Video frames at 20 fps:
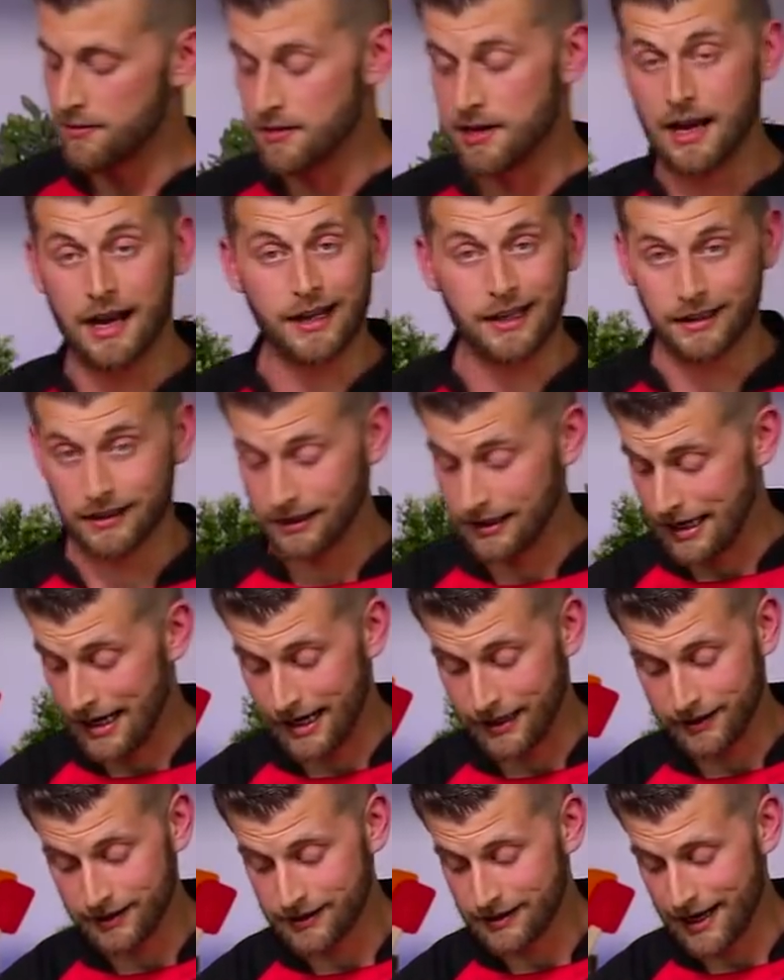Not gonna
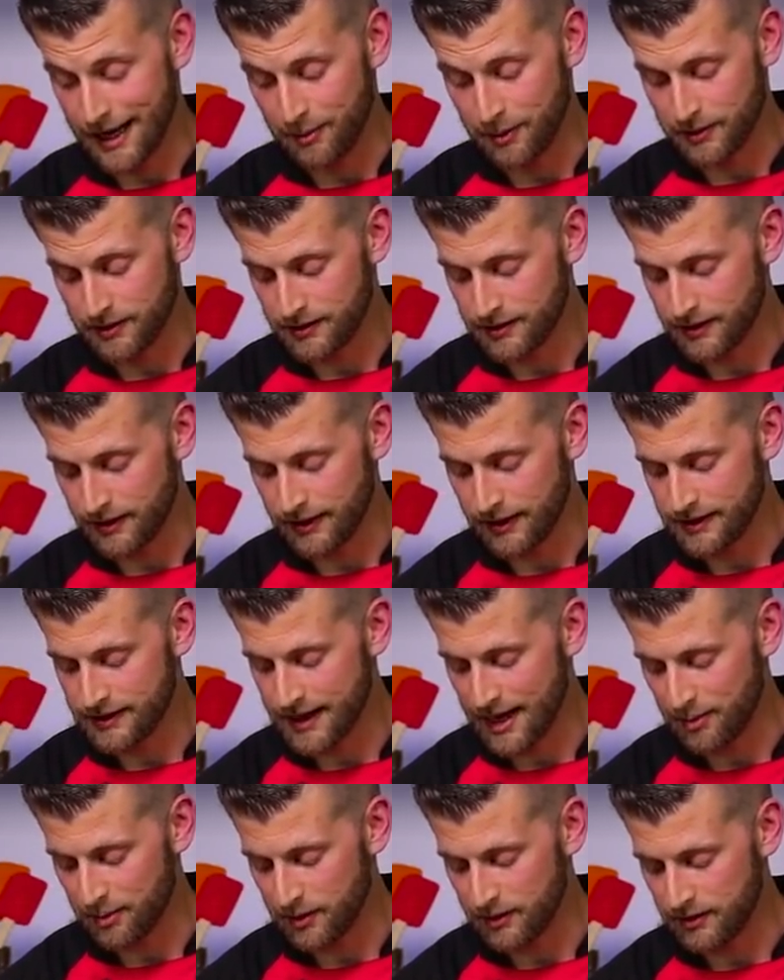lie, this happens. It
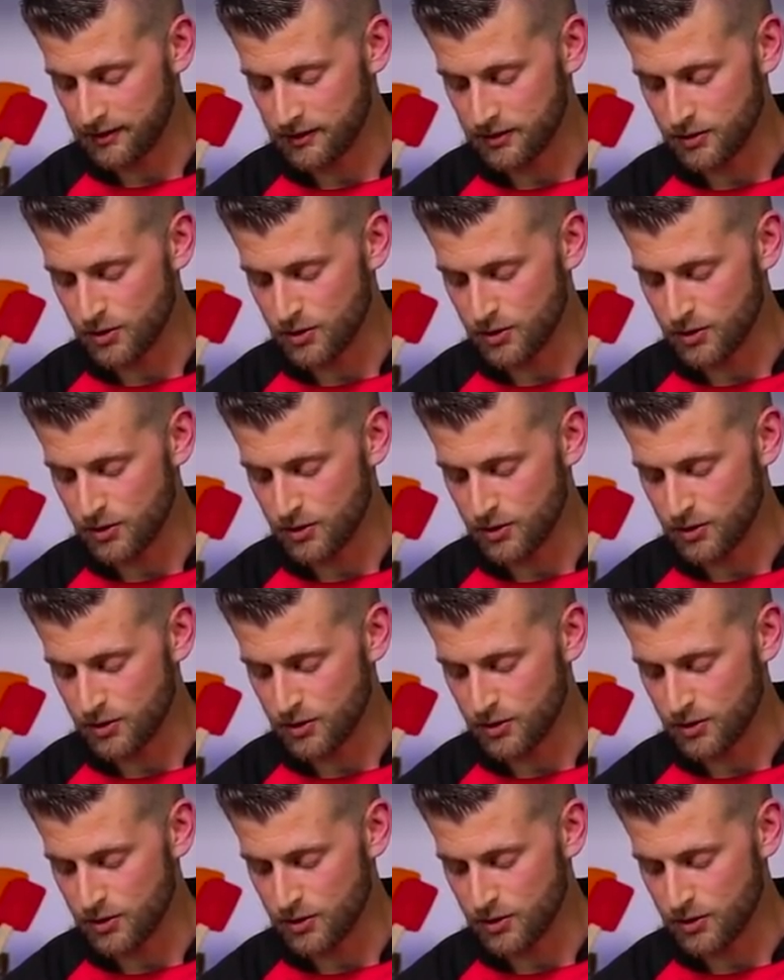has happened.